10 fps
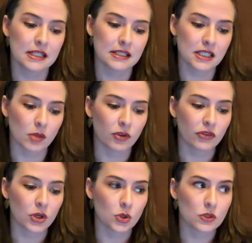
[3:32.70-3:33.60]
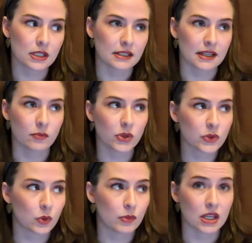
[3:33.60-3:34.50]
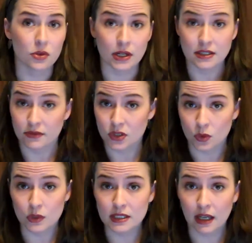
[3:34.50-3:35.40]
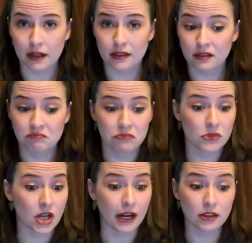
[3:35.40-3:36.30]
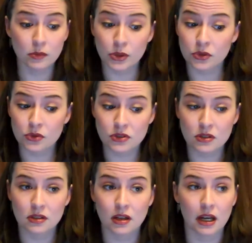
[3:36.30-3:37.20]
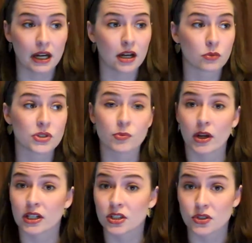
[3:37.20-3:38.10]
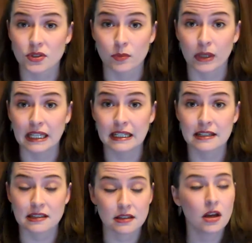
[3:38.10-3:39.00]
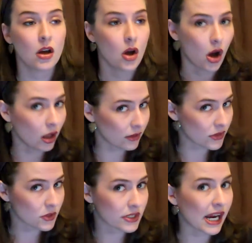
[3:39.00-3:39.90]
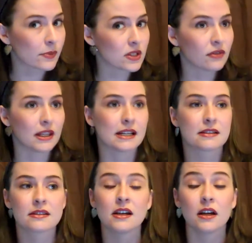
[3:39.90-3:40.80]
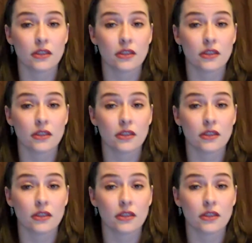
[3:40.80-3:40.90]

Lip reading: Some of those examples would be threats of suicide, child abuse, responding to subpoenas, all of those types of things.